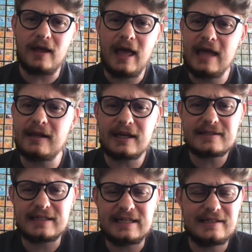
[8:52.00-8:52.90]
And like I
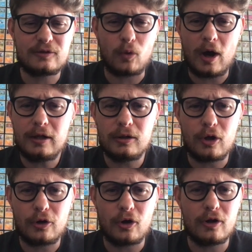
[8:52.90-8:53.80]
said, he did quite a
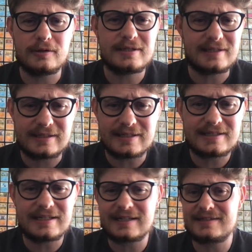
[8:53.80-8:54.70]
lot on
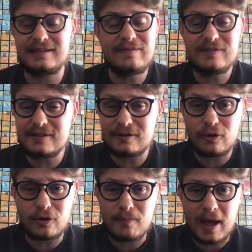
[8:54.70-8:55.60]
statistics, even did a
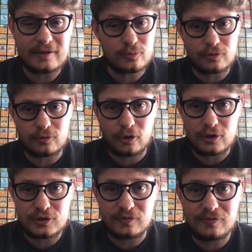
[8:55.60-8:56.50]
lot on maths with
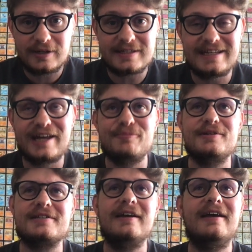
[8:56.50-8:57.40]
regards to infinity
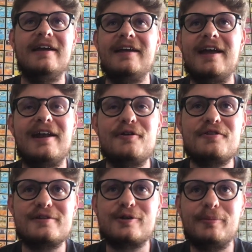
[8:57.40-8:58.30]
numbers. And I know
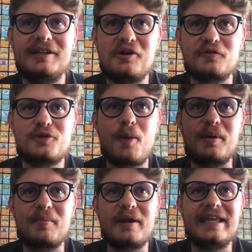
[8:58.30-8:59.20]
this is completely off
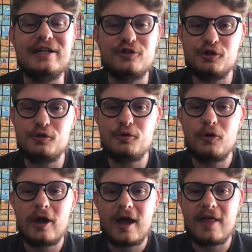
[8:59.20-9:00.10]
topic, but he drew
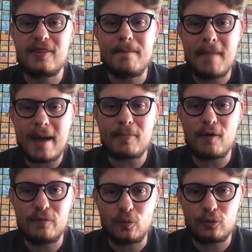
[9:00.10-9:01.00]
the map
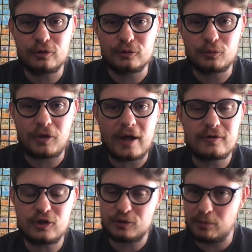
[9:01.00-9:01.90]
of the world
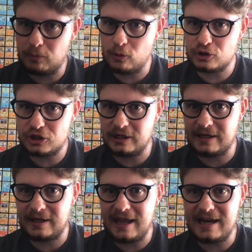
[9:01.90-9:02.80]
without
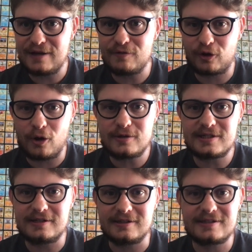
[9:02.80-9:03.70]
disproportioning any of the
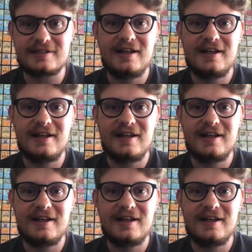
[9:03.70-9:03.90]
continents